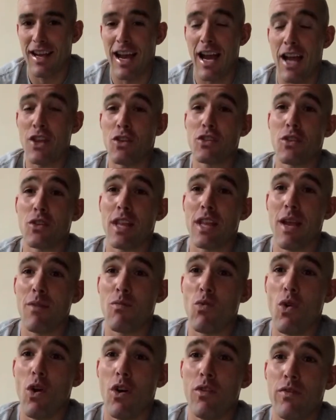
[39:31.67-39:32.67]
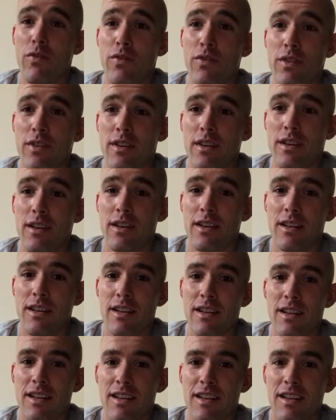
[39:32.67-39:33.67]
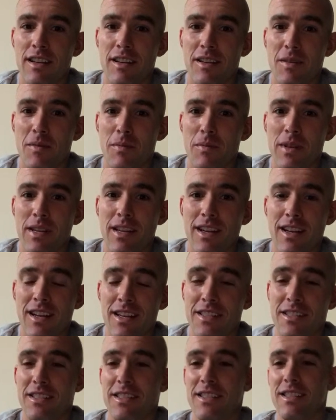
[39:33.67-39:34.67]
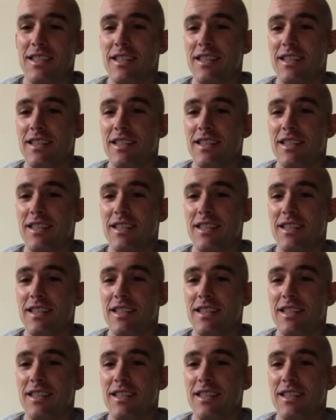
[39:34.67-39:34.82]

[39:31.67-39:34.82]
I used the name Wolf because